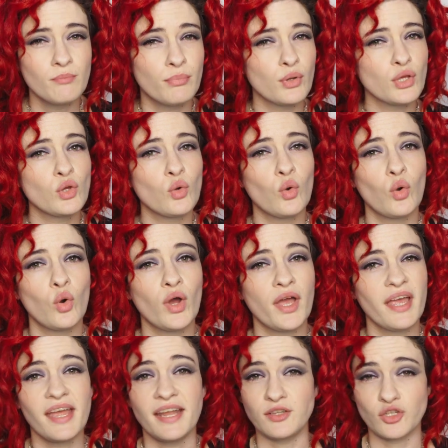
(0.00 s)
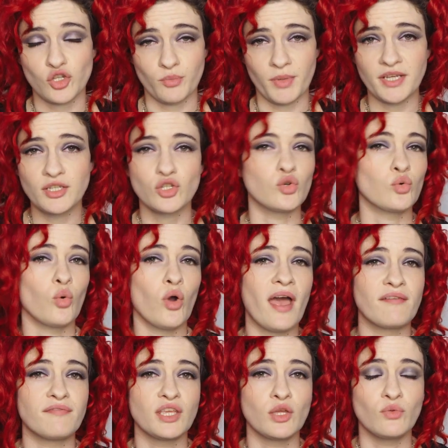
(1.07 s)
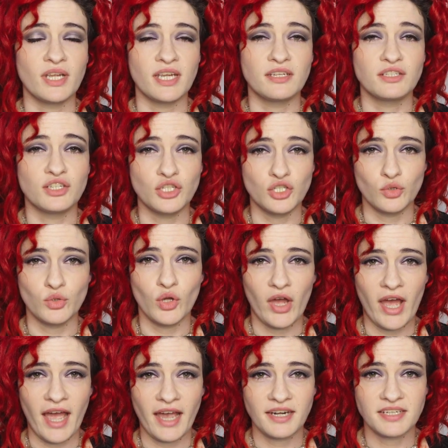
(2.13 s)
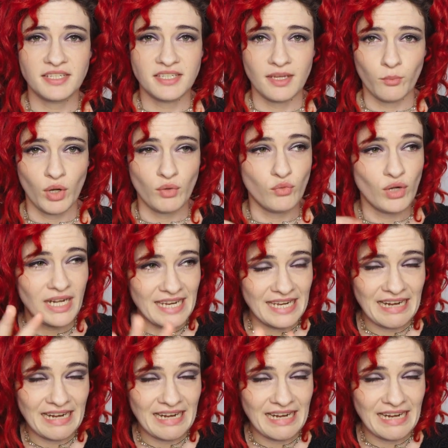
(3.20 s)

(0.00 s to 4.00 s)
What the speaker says: Put your instrument or whatever you need to do your act somewhere really